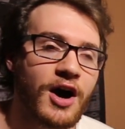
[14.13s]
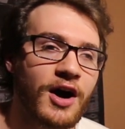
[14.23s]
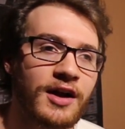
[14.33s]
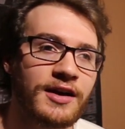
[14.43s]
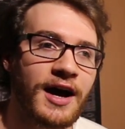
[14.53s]

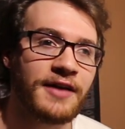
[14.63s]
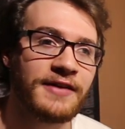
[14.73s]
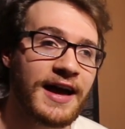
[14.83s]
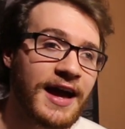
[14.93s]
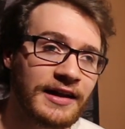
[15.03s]
on
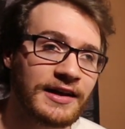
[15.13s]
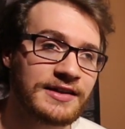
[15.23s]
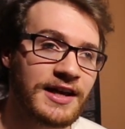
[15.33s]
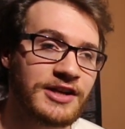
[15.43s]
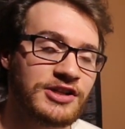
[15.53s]
that
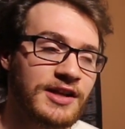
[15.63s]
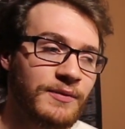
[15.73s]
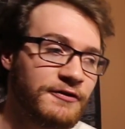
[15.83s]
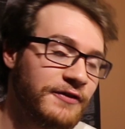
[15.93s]
LS engine that we